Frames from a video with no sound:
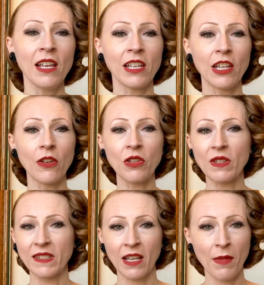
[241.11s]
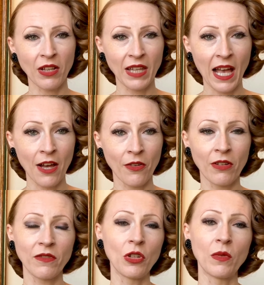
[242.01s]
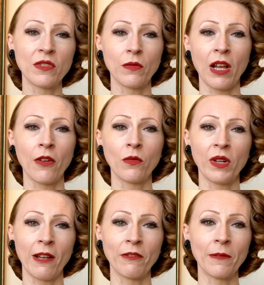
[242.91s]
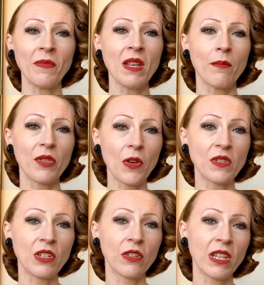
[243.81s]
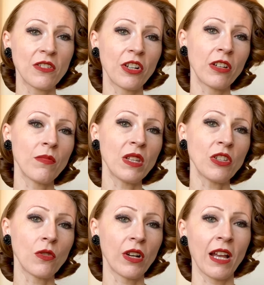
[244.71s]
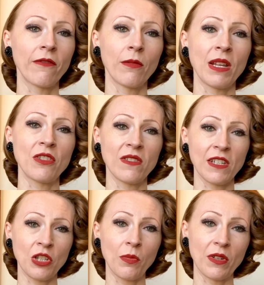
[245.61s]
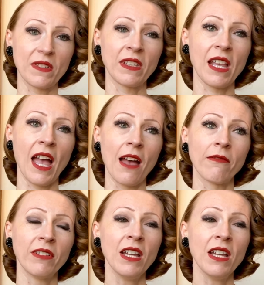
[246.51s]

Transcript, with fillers: You know, you can say them out loud if no one's around or whatever. But those are these are going to be your affirmations that you personally have.